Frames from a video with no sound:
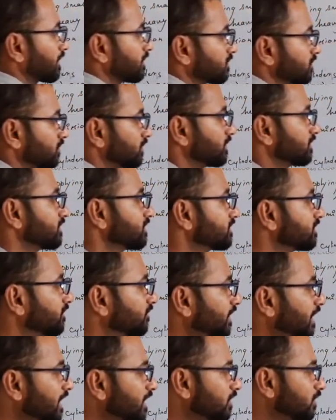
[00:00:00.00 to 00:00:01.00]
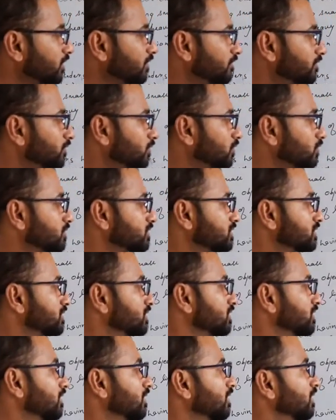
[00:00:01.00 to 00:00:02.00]
So this is the value of force
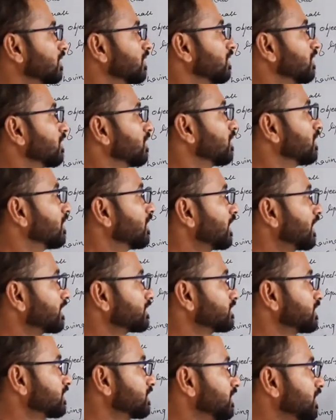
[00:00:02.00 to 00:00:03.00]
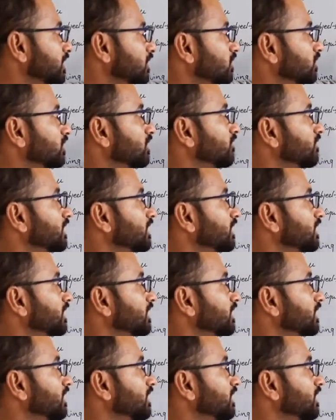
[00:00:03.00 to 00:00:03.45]
exerted on the